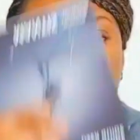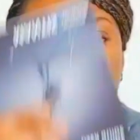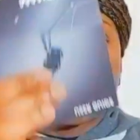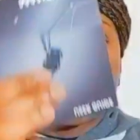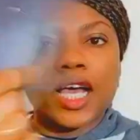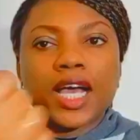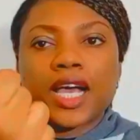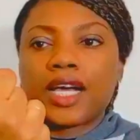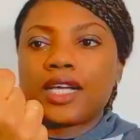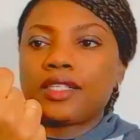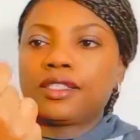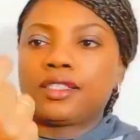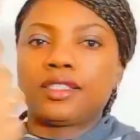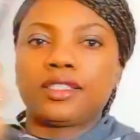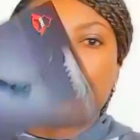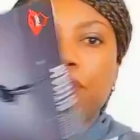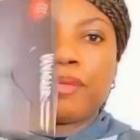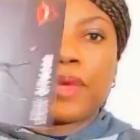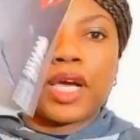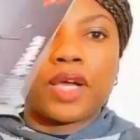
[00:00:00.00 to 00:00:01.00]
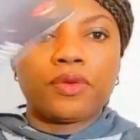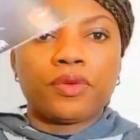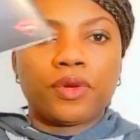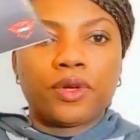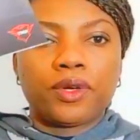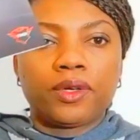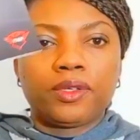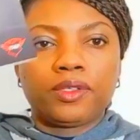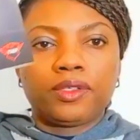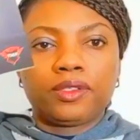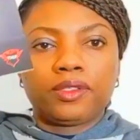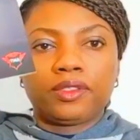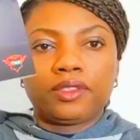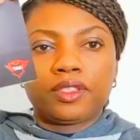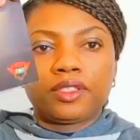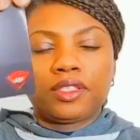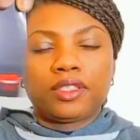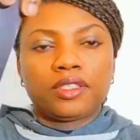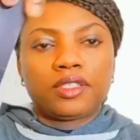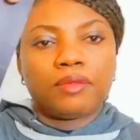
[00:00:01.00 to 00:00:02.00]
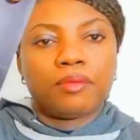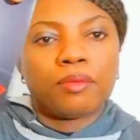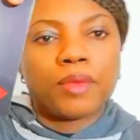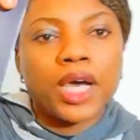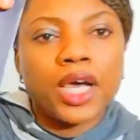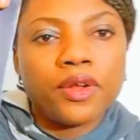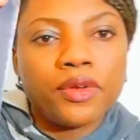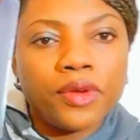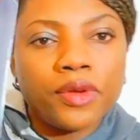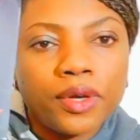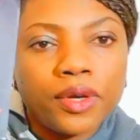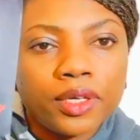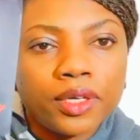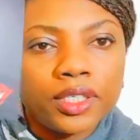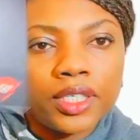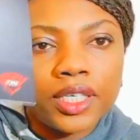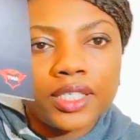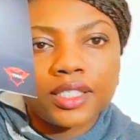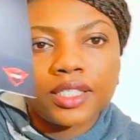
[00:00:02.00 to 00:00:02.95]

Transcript: it has the manual. This is the manual they